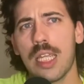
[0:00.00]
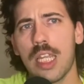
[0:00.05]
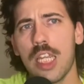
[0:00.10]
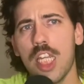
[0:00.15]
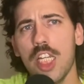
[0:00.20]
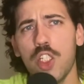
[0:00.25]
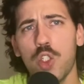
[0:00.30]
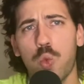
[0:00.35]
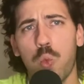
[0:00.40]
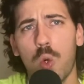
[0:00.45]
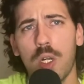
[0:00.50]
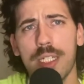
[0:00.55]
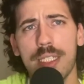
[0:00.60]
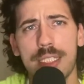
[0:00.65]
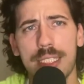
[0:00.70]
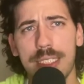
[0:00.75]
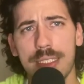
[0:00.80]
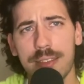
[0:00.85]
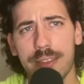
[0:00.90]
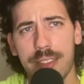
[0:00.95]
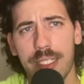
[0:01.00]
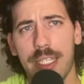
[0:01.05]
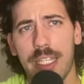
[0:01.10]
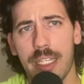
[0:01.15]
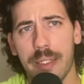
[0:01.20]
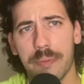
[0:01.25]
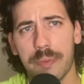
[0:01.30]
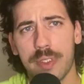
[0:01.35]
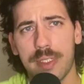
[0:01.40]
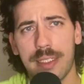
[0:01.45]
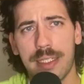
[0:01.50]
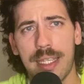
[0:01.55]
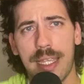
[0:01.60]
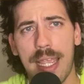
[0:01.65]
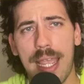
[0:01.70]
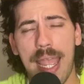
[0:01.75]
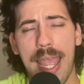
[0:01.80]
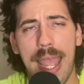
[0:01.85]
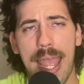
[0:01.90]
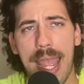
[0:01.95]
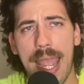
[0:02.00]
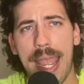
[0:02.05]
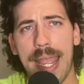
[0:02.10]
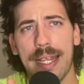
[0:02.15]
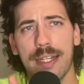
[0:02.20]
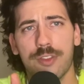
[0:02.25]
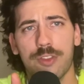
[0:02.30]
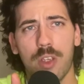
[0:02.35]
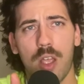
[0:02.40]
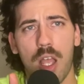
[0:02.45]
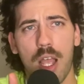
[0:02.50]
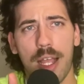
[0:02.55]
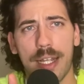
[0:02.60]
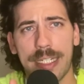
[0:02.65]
Each one of these teams has